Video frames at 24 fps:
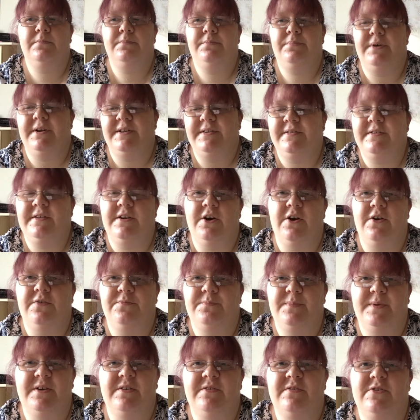printed off
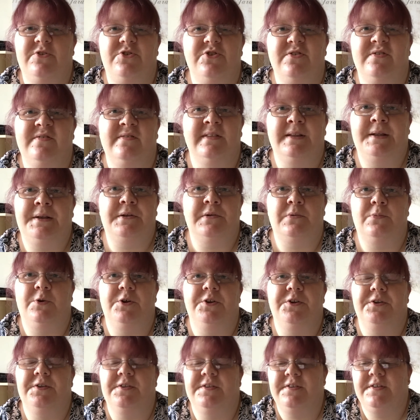because they're just little
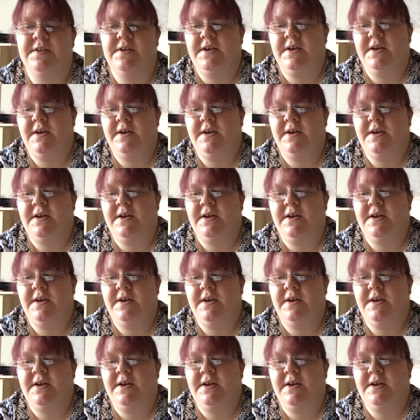ones.